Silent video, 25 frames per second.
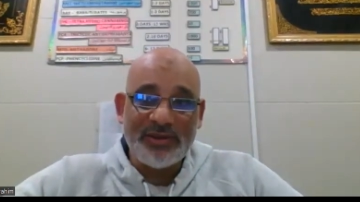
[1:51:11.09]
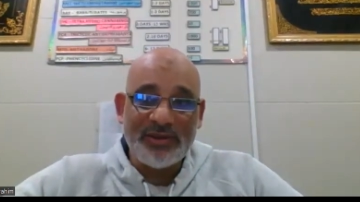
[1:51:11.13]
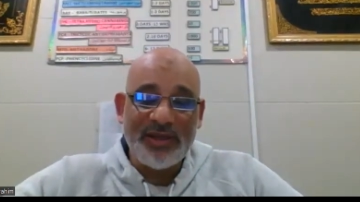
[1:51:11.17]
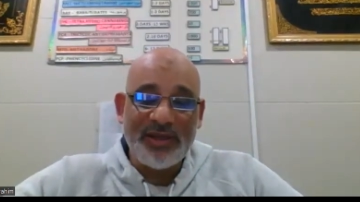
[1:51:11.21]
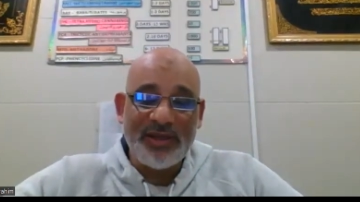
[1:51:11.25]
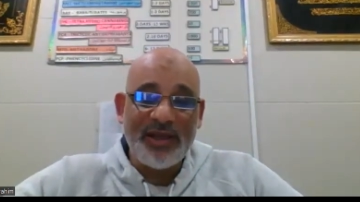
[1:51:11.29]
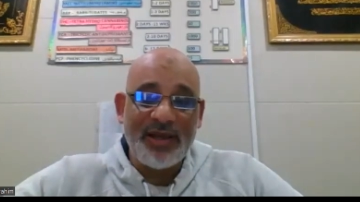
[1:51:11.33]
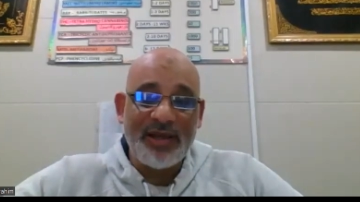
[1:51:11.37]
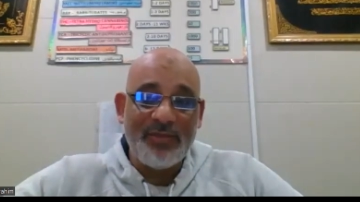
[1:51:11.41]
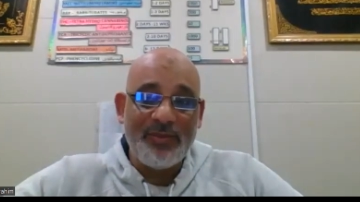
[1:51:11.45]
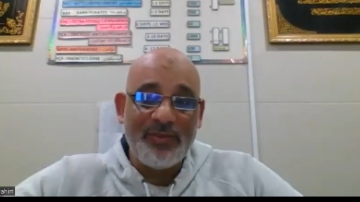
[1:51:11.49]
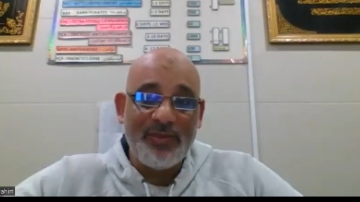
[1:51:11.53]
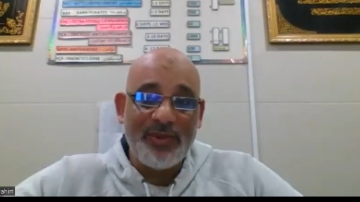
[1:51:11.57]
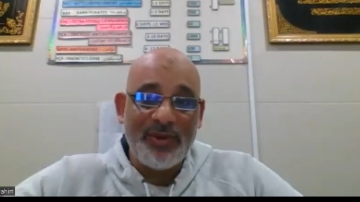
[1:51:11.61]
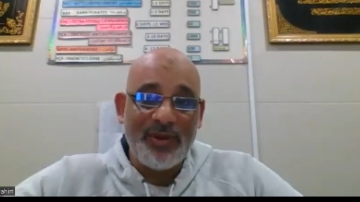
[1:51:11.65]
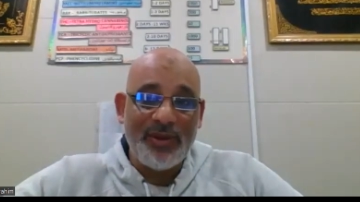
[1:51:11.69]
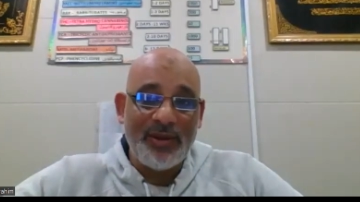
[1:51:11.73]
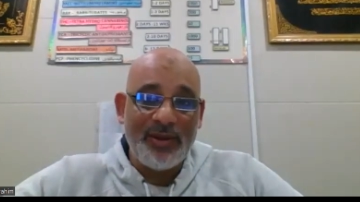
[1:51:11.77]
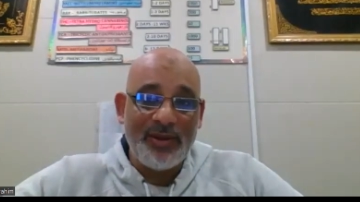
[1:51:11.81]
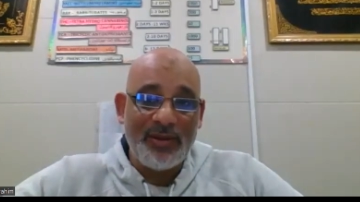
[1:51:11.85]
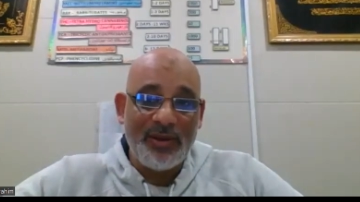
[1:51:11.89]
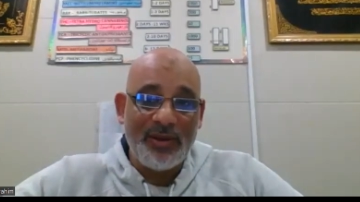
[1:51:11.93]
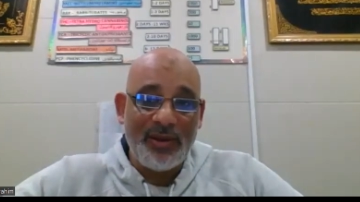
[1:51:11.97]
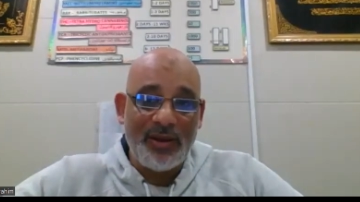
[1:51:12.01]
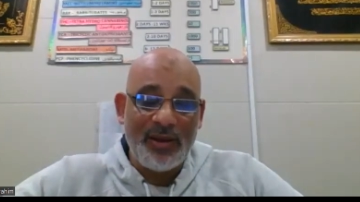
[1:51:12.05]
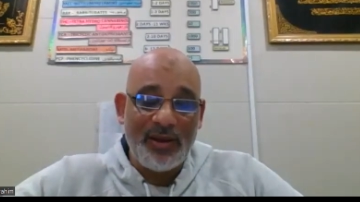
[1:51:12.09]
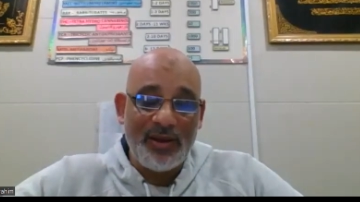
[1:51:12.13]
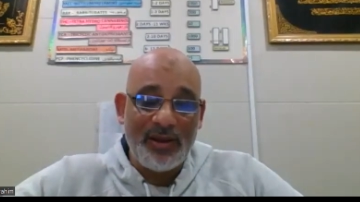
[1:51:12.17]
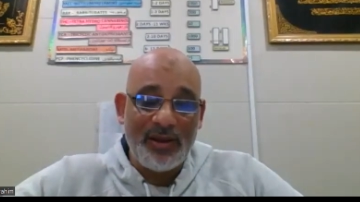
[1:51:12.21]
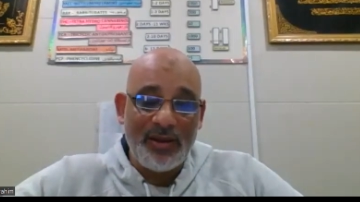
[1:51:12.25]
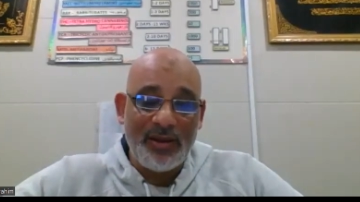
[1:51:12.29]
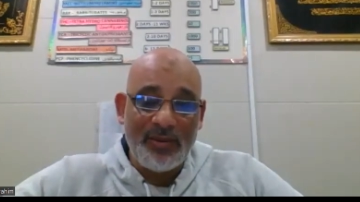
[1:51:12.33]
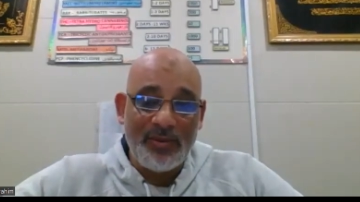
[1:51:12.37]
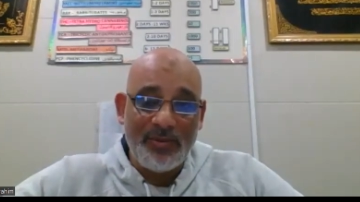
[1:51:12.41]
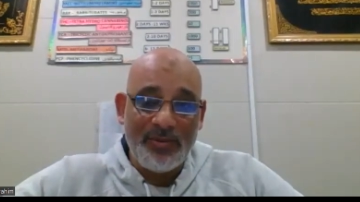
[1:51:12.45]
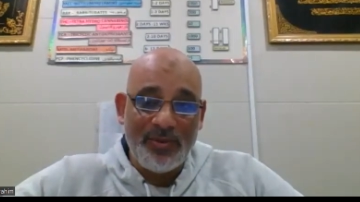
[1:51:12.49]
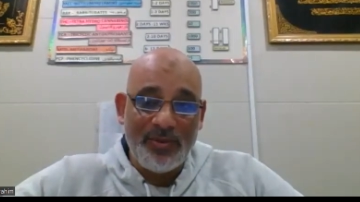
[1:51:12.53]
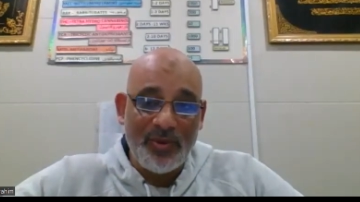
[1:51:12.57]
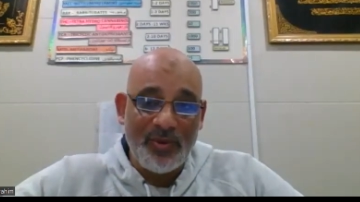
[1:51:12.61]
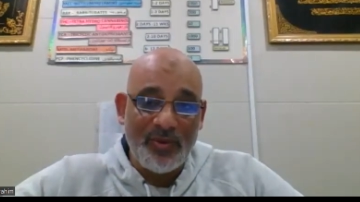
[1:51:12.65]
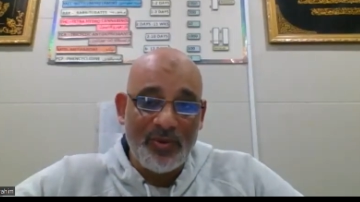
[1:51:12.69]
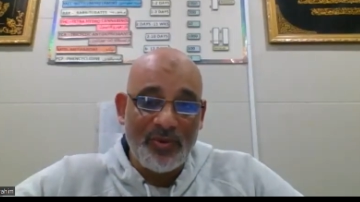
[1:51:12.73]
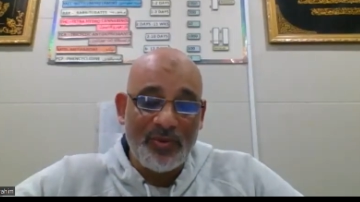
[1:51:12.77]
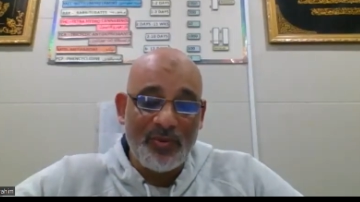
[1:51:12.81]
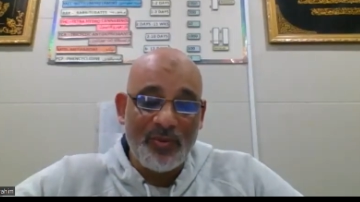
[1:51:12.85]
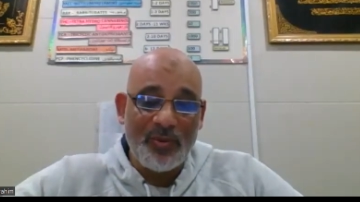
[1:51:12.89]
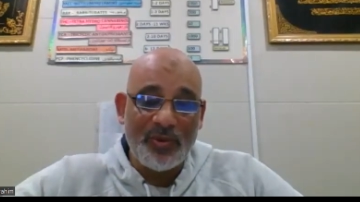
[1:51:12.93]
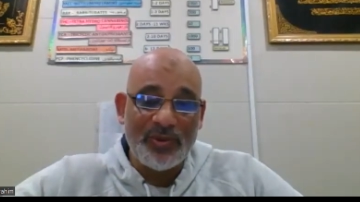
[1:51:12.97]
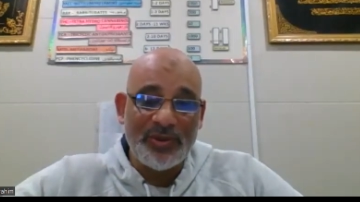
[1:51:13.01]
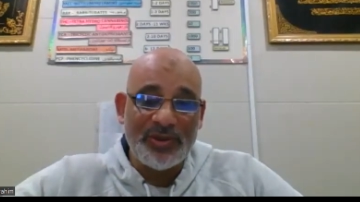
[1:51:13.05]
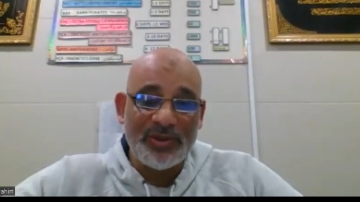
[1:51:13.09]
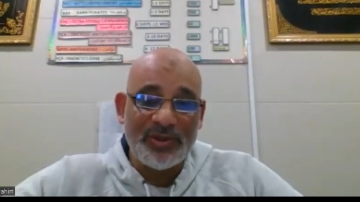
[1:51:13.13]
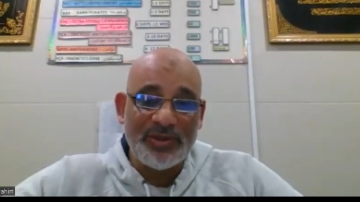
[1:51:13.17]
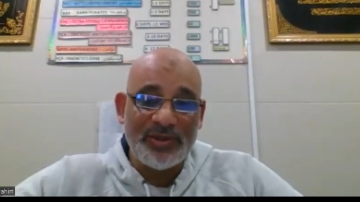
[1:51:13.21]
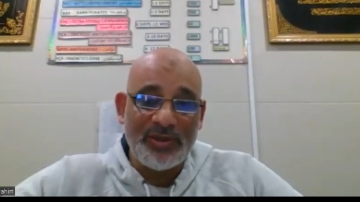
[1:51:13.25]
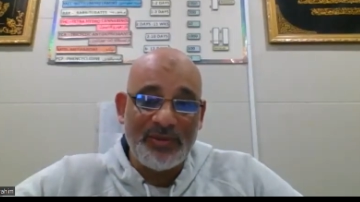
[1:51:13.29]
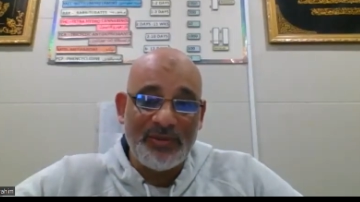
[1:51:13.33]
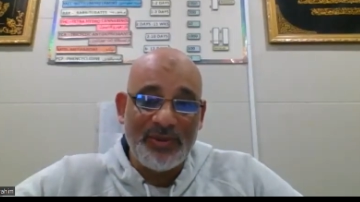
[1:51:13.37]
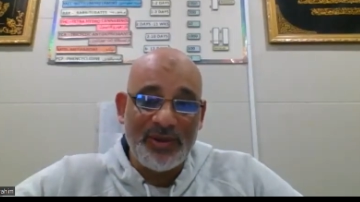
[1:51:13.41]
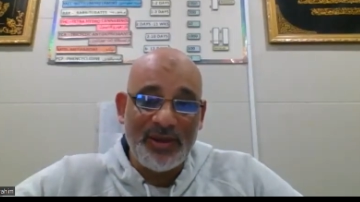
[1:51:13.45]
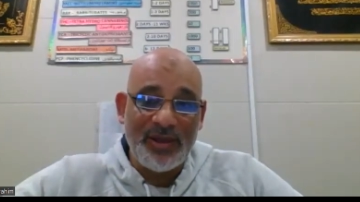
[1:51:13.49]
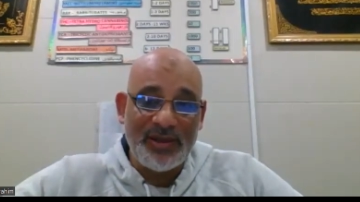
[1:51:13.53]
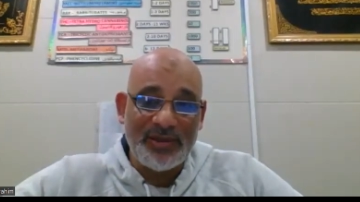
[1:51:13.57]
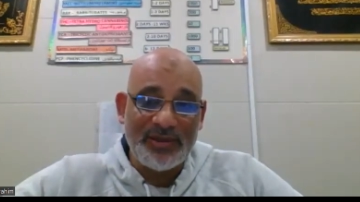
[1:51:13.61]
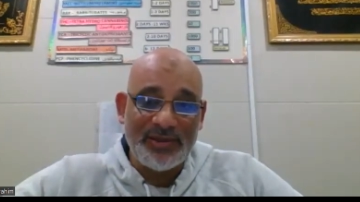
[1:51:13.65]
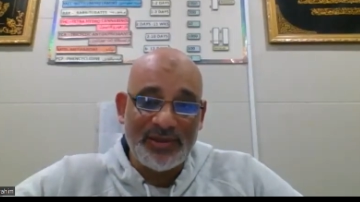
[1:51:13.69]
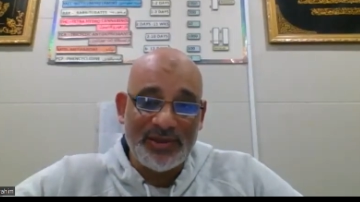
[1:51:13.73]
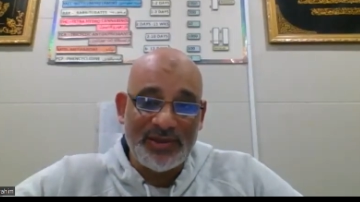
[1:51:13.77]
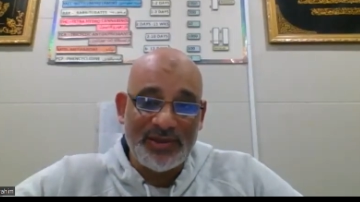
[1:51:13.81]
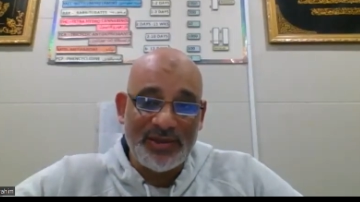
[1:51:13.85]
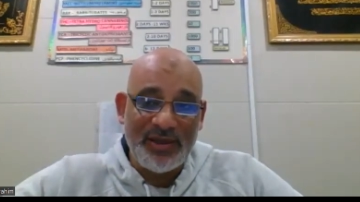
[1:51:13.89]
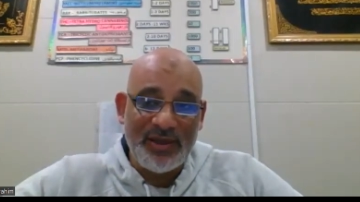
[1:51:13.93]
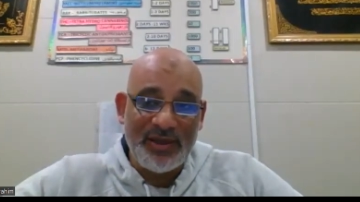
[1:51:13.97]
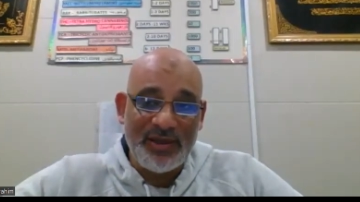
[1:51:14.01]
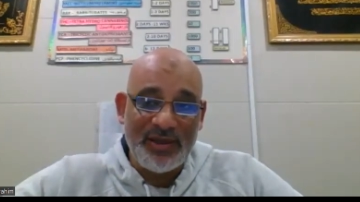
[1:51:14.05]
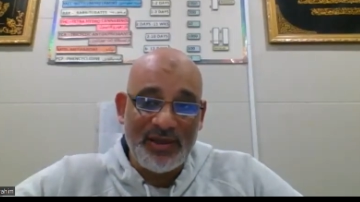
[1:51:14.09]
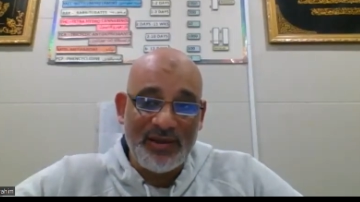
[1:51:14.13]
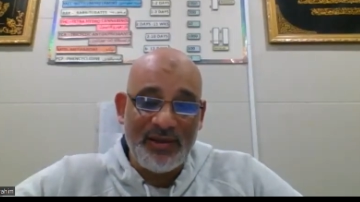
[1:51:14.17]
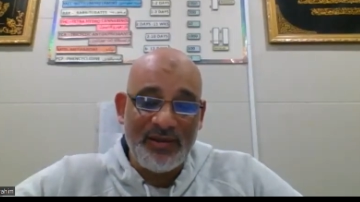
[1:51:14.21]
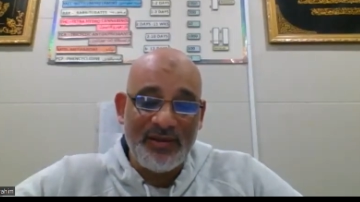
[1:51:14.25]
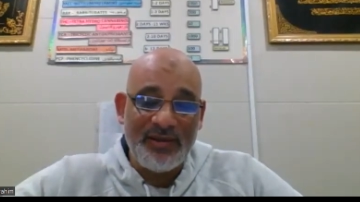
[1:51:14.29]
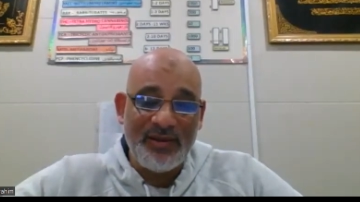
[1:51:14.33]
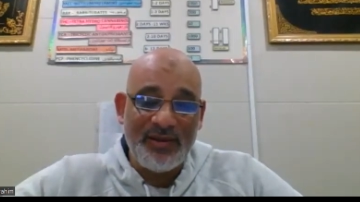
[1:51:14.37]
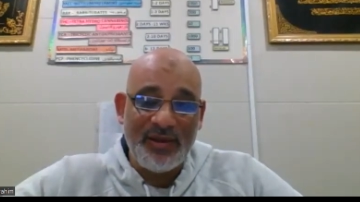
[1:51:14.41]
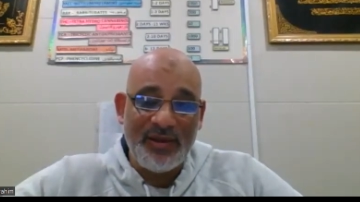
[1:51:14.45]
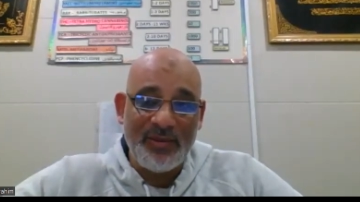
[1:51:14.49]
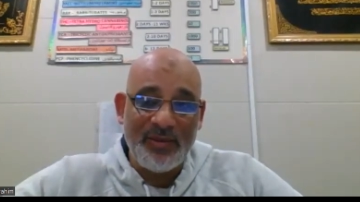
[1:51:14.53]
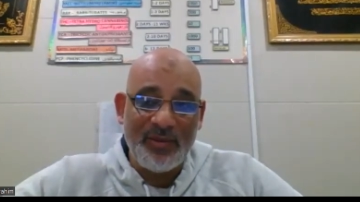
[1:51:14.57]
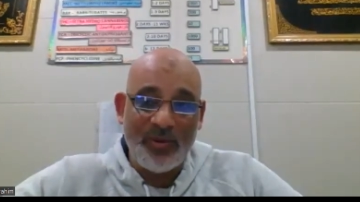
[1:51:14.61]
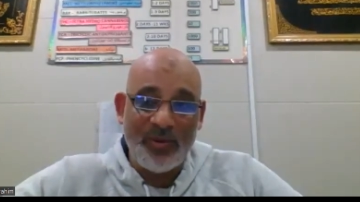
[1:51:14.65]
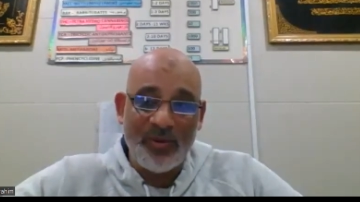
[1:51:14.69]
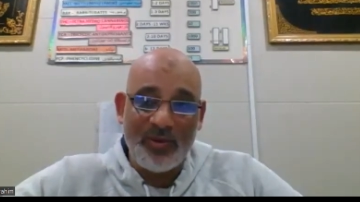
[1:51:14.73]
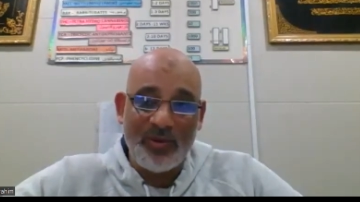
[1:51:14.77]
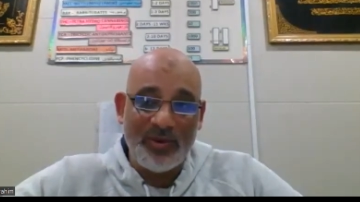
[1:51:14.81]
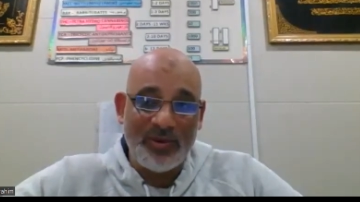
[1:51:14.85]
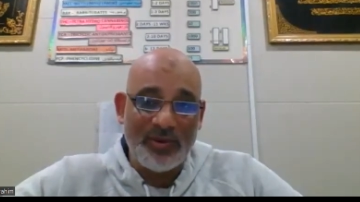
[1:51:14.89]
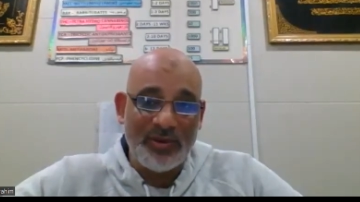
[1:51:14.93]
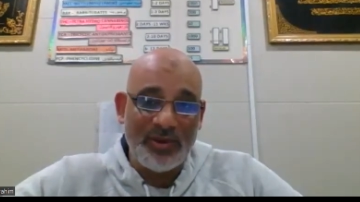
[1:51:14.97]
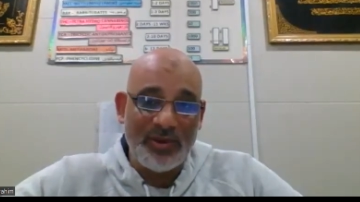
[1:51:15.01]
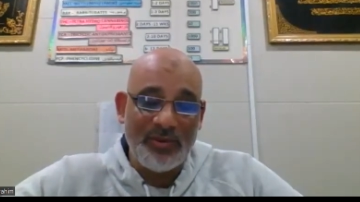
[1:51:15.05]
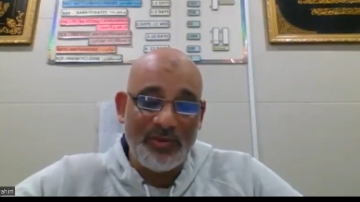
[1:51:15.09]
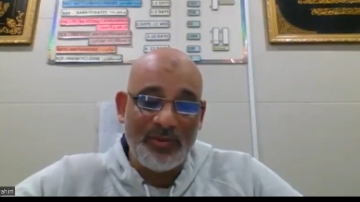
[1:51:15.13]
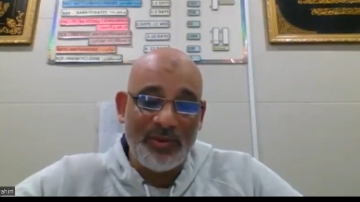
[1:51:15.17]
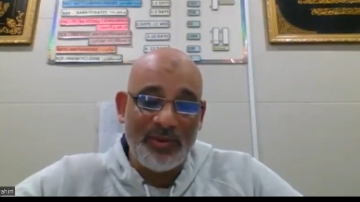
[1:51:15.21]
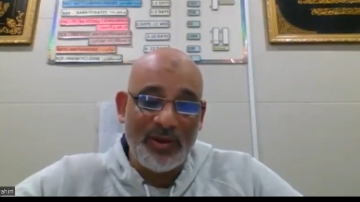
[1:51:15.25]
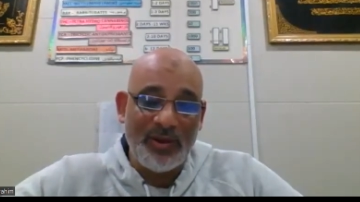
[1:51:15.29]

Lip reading: They can be pure mood stabilizers like lithium or